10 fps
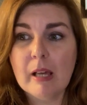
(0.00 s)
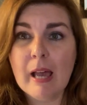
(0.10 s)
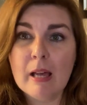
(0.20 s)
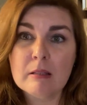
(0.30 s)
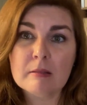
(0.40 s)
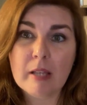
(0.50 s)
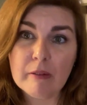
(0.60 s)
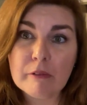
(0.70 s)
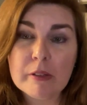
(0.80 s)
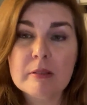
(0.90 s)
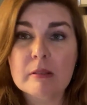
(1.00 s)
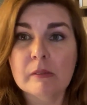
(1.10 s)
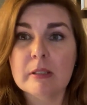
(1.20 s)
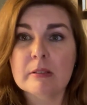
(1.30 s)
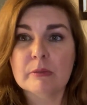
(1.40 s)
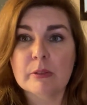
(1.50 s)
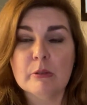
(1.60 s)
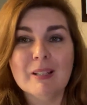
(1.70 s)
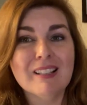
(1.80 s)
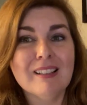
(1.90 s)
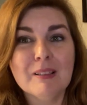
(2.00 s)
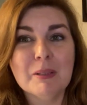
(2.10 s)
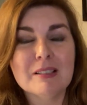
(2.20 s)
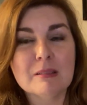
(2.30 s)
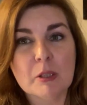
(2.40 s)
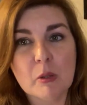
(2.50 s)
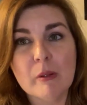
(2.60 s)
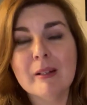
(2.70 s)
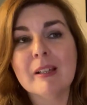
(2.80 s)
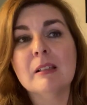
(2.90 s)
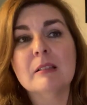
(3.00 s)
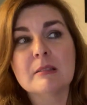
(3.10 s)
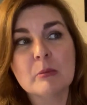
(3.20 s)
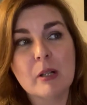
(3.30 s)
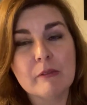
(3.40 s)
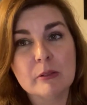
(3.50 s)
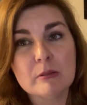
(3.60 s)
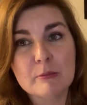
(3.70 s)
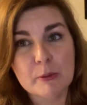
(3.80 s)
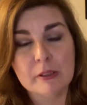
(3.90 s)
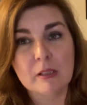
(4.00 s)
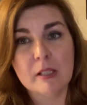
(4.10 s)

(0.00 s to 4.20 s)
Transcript: as a free service for humanity because I'm an Aquarian. This is what I feel spirit